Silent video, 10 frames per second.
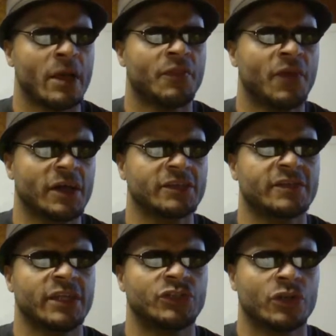Thus
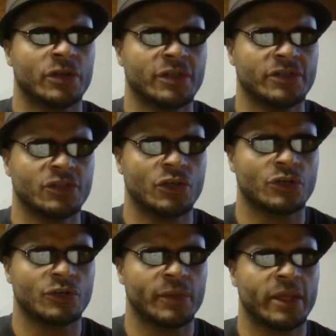they journeyed to
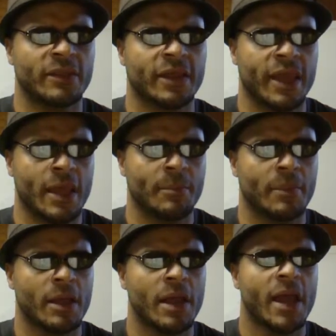Josue in the camp
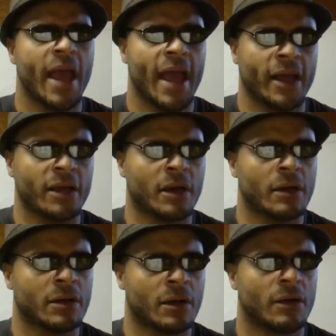at
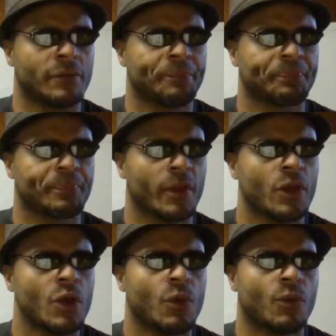Gabaon,
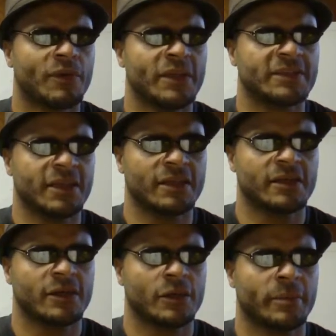where they said to
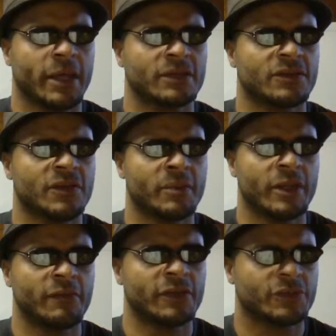him and to the
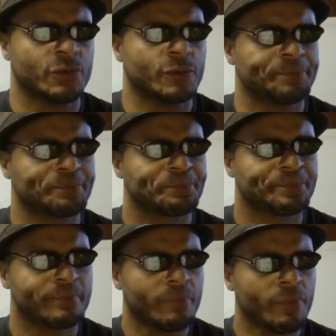men of Israel,
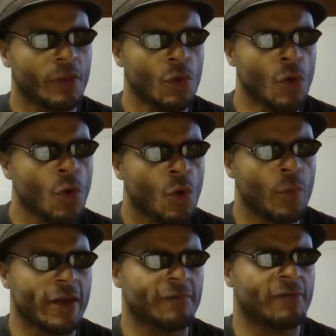
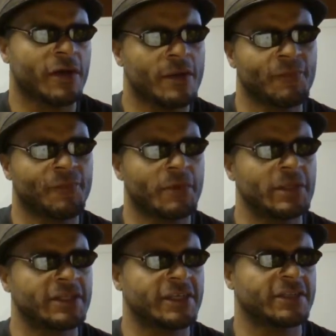"We have come from
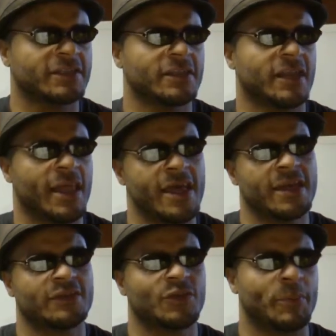a distant
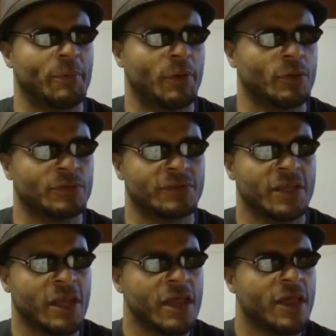land to propose
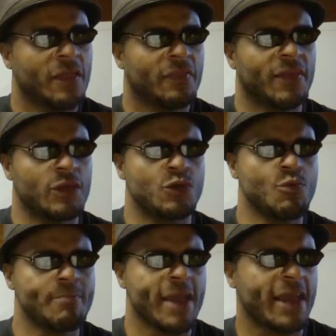that you
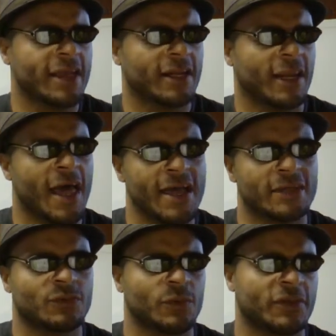make an
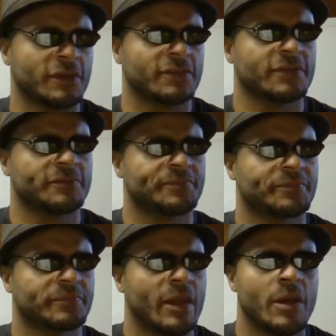alliance with us."
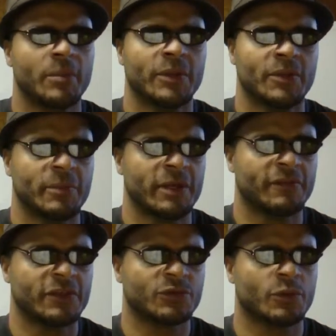But the men
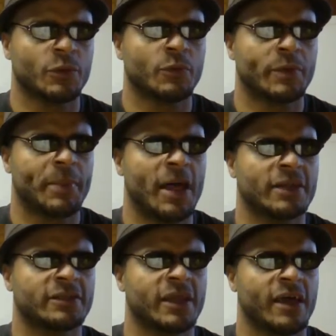of Israel
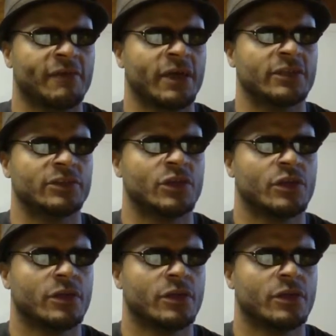replied to the Hevites,